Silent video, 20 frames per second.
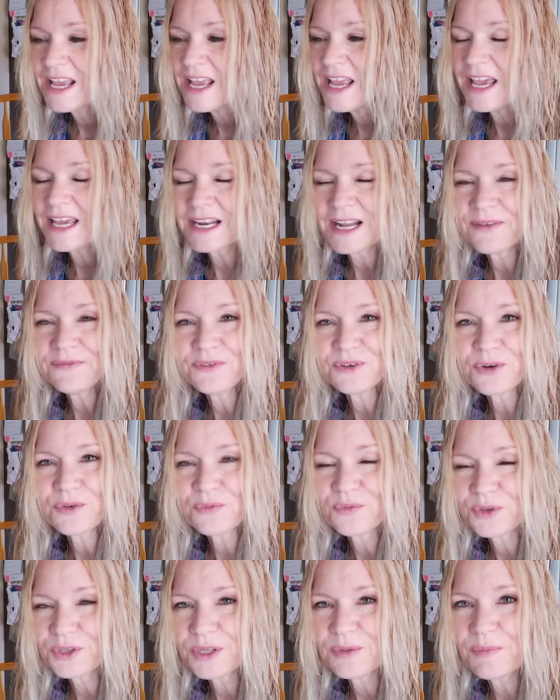And I felt
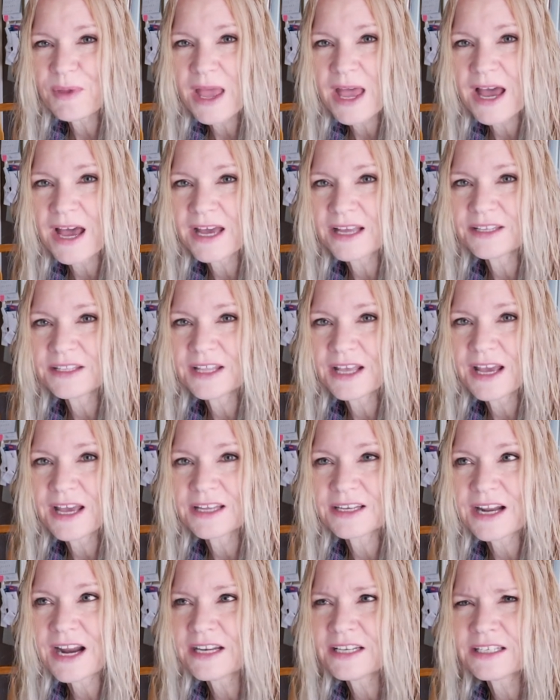really bad that
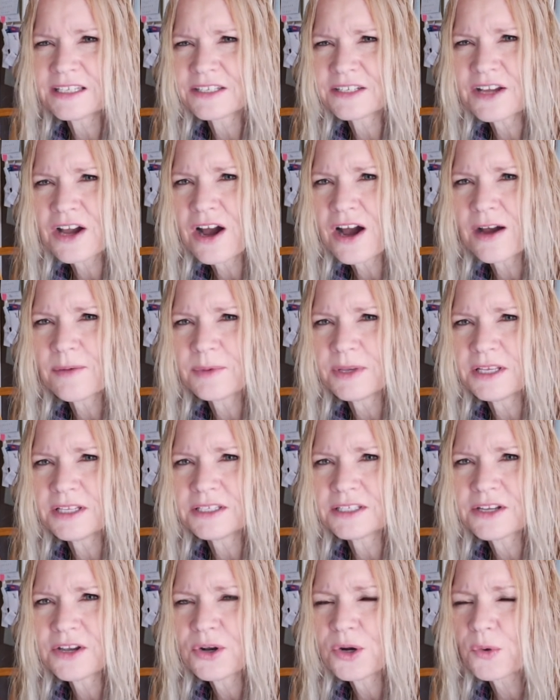I didn't
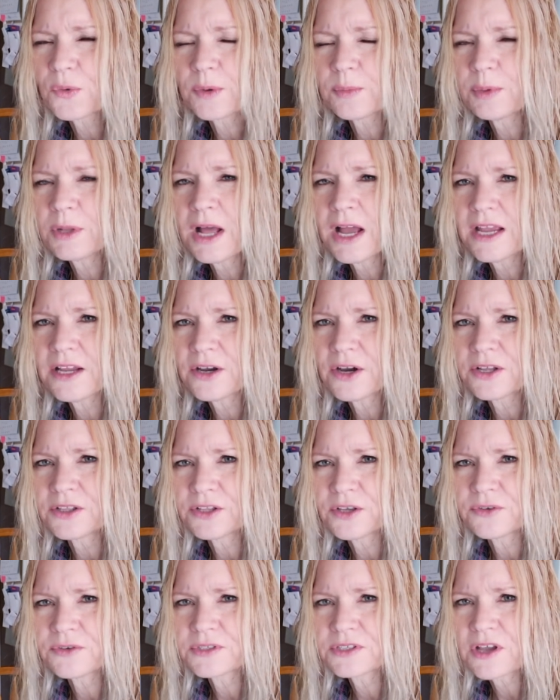comment or reply on
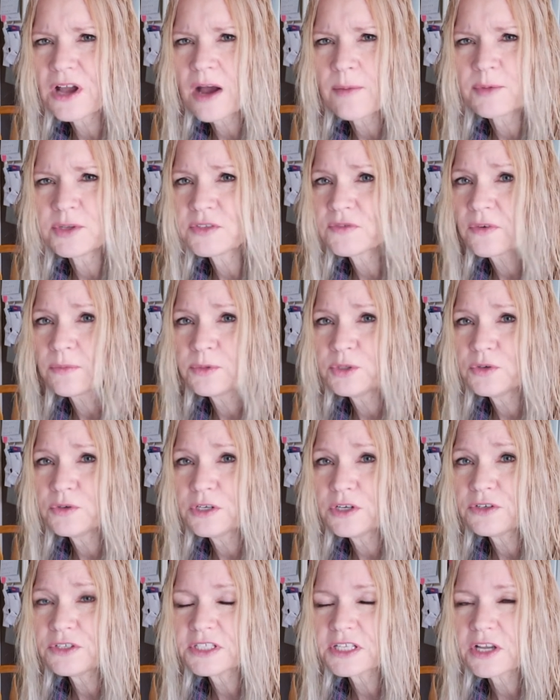those comments from two
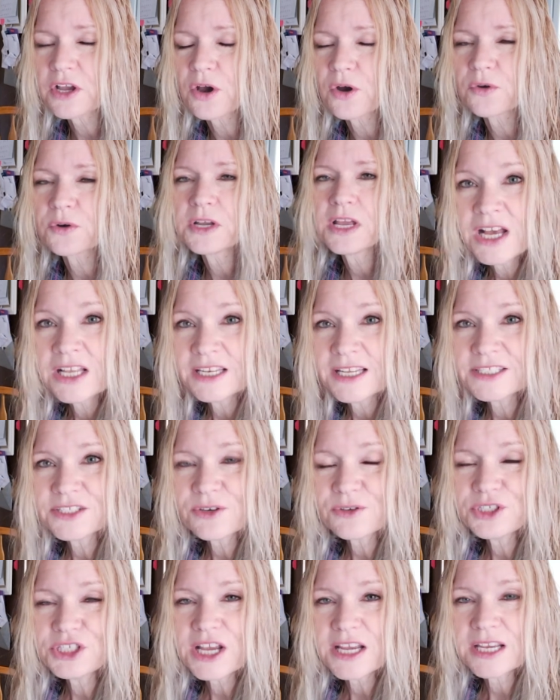years ago. Let's
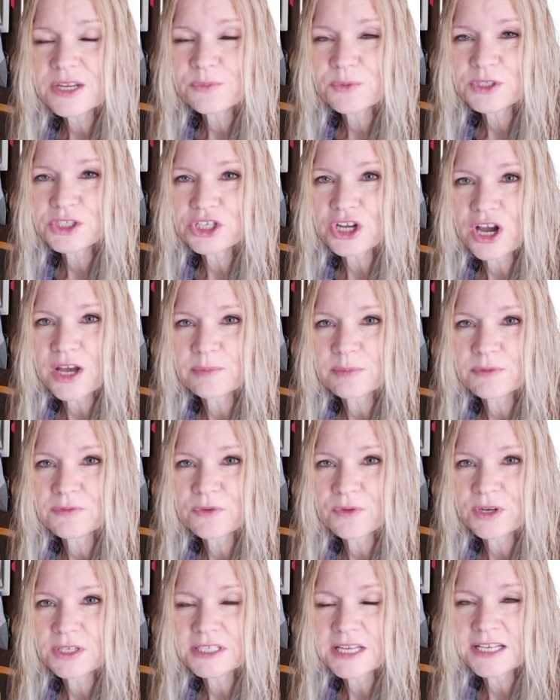go check in with John
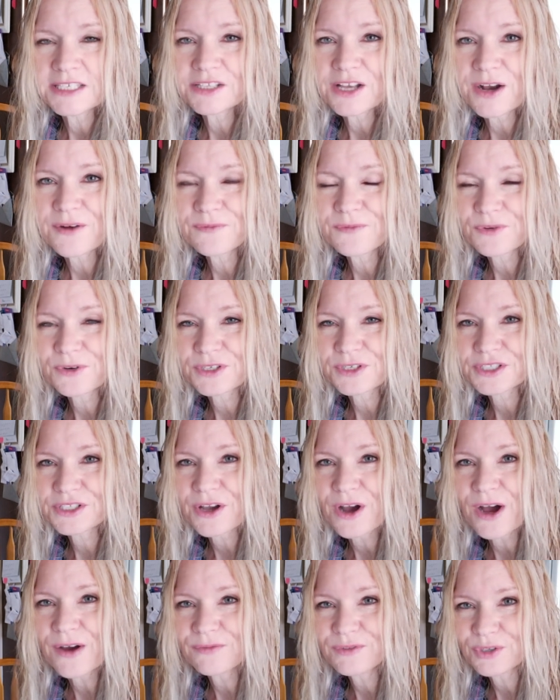before he takes off for his
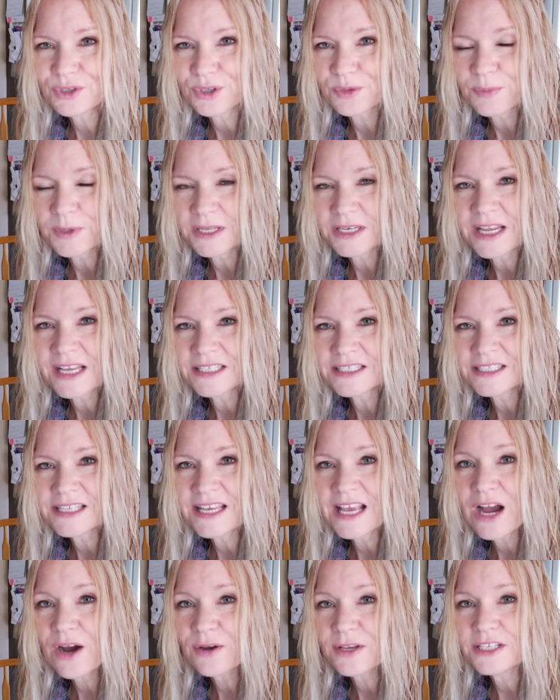golf tournament and see
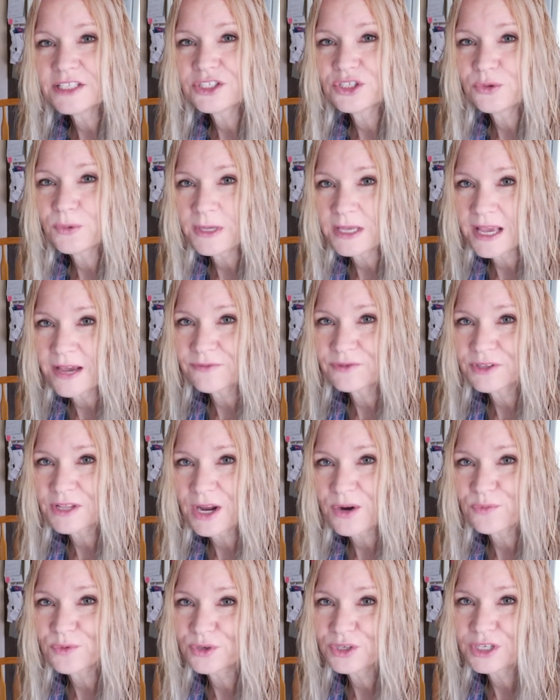how he's doing after that root